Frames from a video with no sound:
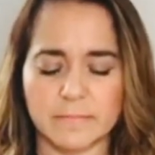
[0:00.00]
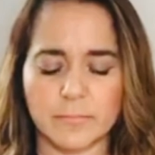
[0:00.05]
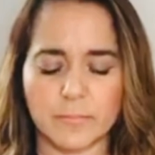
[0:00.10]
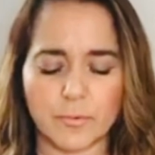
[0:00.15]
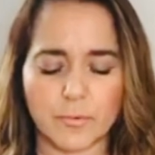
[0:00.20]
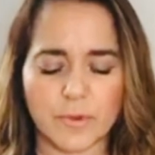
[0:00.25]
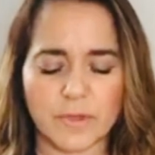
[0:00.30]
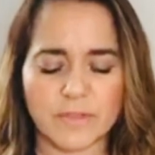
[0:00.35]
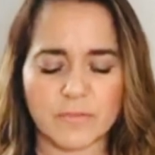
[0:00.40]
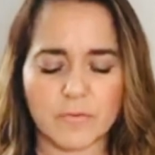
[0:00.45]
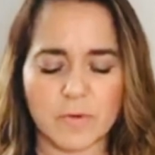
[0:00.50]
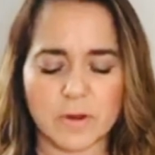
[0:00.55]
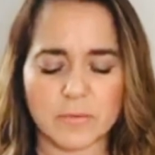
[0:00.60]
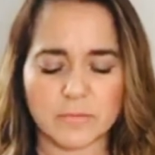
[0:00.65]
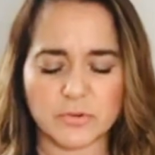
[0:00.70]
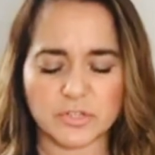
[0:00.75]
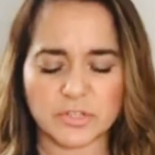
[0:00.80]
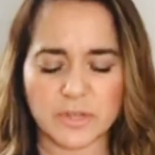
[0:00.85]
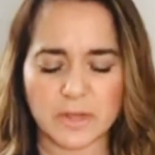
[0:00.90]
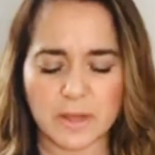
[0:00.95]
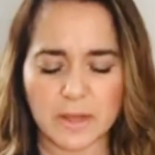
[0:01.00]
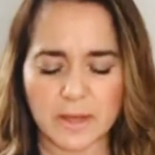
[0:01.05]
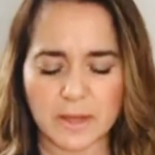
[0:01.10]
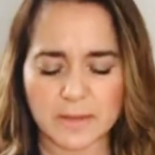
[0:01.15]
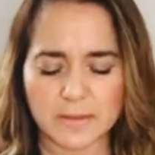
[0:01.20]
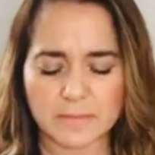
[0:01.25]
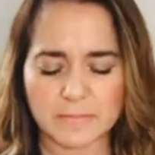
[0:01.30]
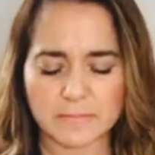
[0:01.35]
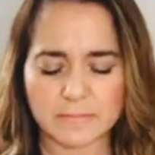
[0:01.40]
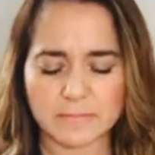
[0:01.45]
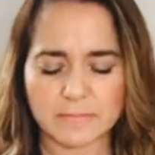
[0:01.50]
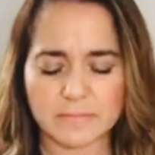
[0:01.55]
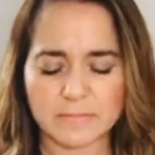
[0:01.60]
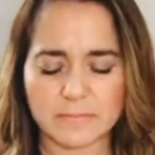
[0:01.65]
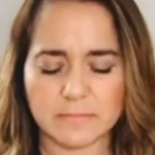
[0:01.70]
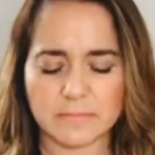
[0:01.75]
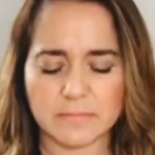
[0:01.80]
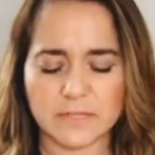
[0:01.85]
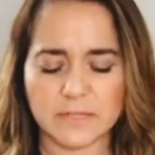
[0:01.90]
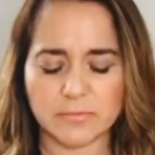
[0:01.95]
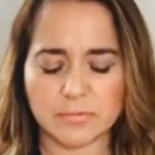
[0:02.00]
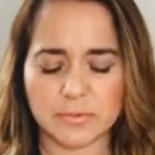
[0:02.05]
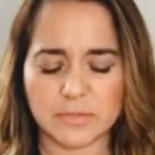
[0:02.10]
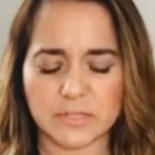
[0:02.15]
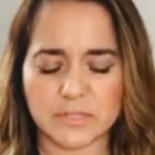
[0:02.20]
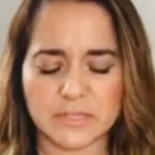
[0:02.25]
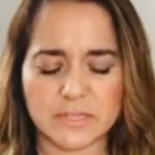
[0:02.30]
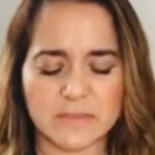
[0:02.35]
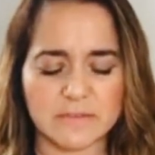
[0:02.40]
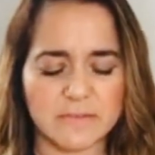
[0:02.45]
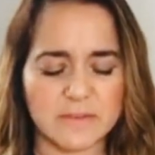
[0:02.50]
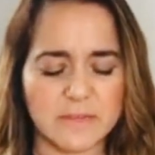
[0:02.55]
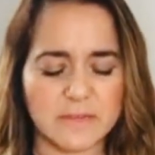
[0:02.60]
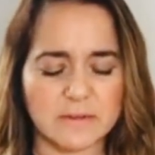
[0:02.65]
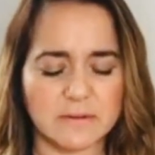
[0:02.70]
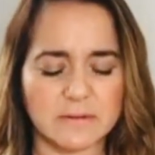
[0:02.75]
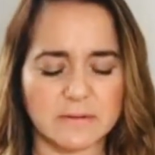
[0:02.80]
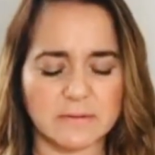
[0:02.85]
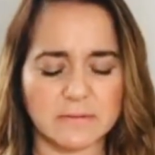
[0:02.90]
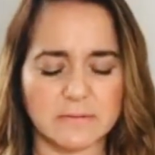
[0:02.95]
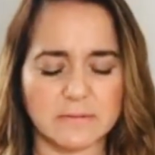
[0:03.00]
Breathe one more time, receiving